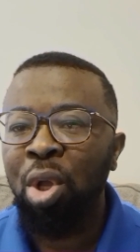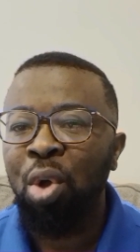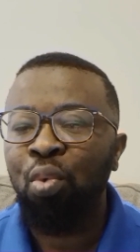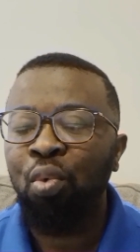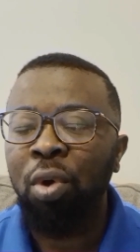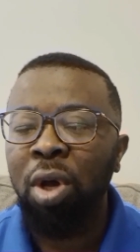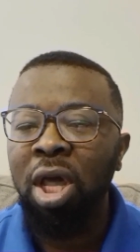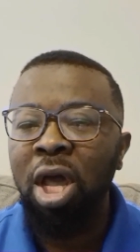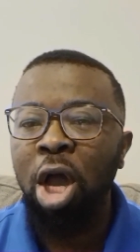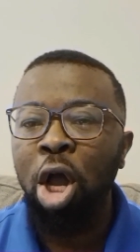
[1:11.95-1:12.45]

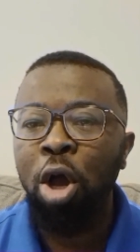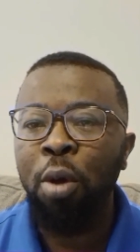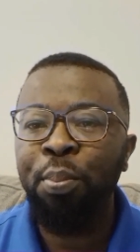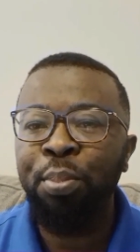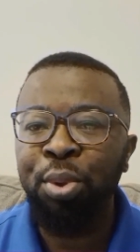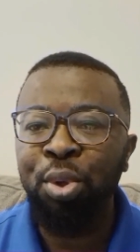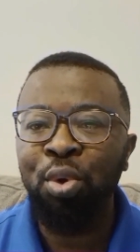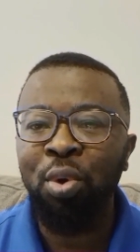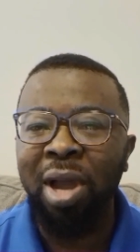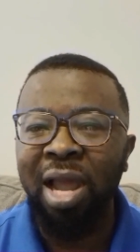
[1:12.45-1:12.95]
will
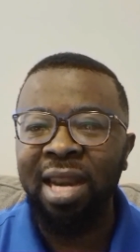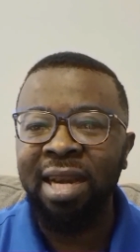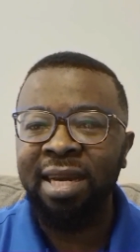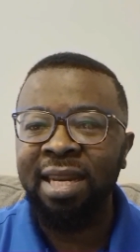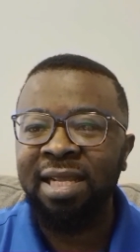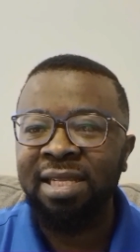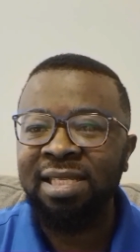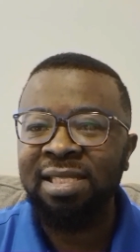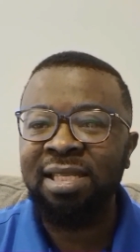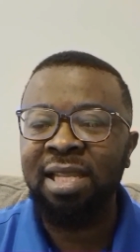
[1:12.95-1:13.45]
help you
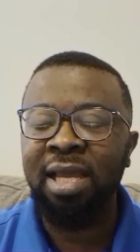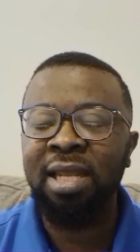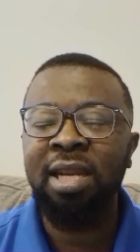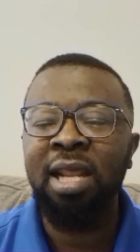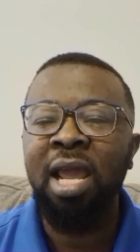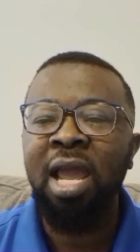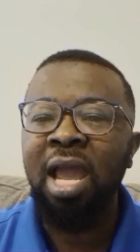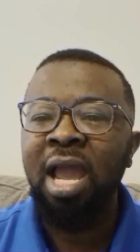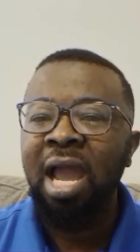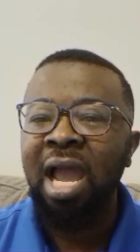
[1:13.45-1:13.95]
understand
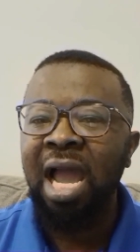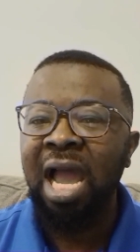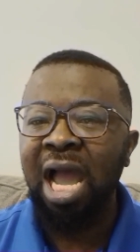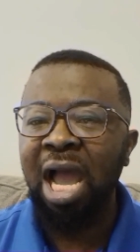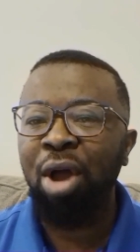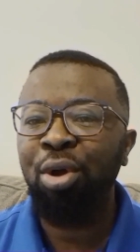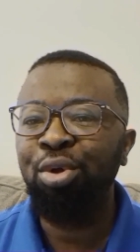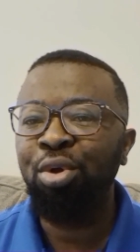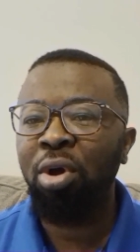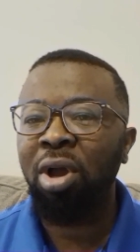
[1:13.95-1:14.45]

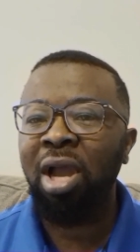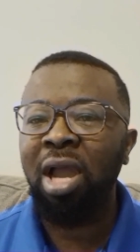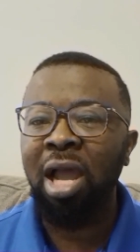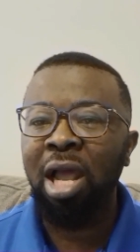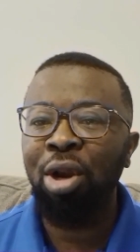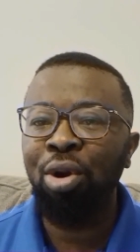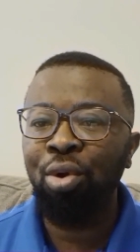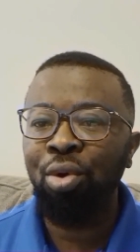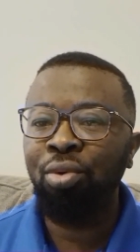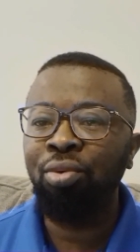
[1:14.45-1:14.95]
how your car
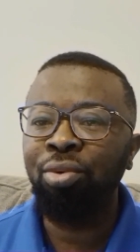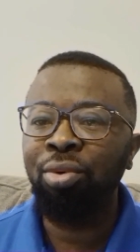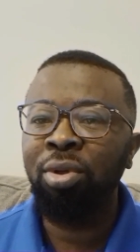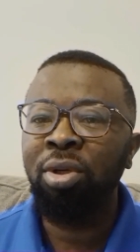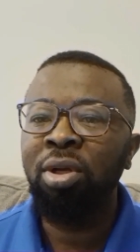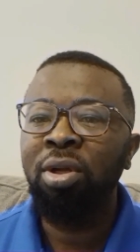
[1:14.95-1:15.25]
loan